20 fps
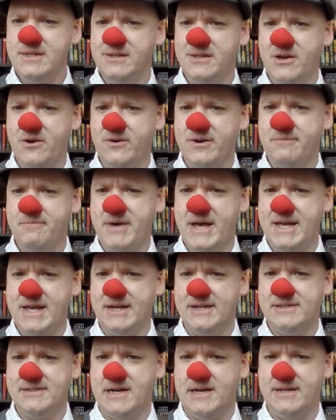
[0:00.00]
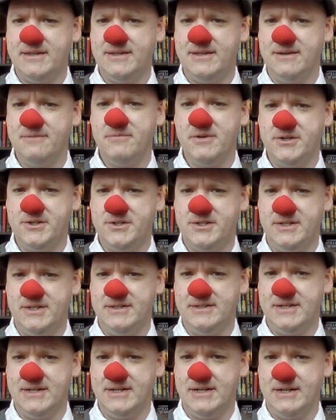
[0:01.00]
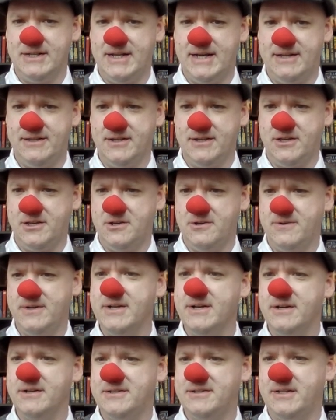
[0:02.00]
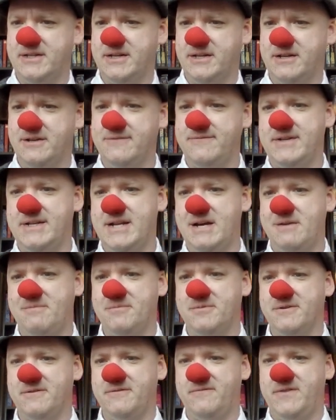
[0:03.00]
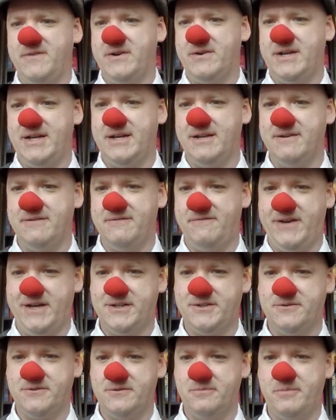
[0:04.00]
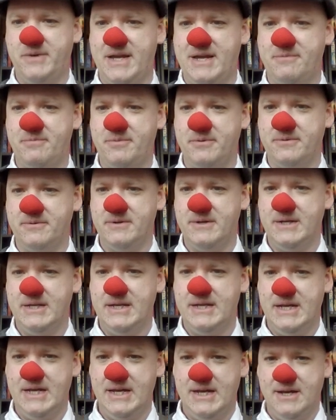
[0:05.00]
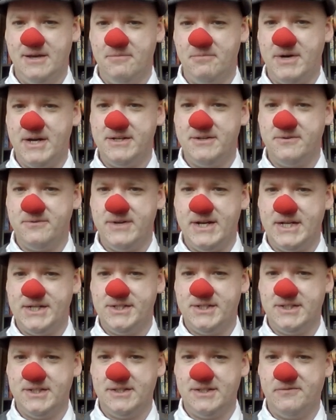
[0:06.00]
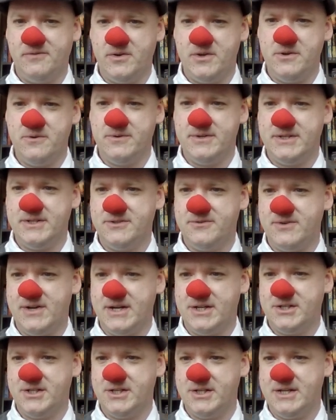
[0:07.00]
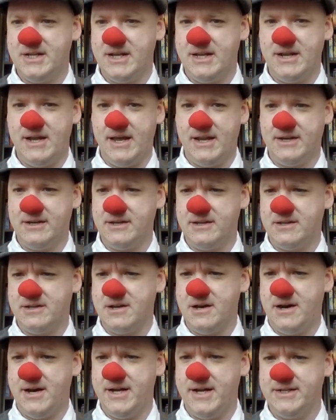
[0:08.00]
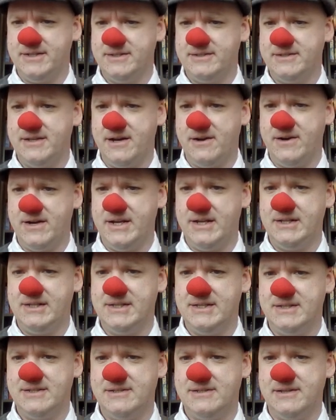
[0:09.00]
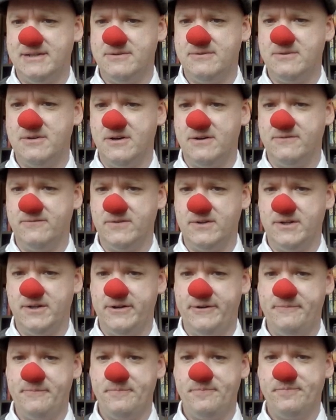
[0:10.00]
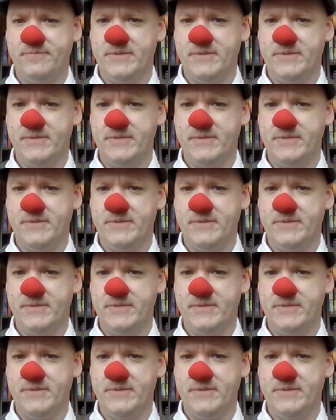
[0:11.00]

though it may excite the emotions and allay the curiosity of a number of very ineffectual people. My directions for your instruction and guidance are in this sealed envelope.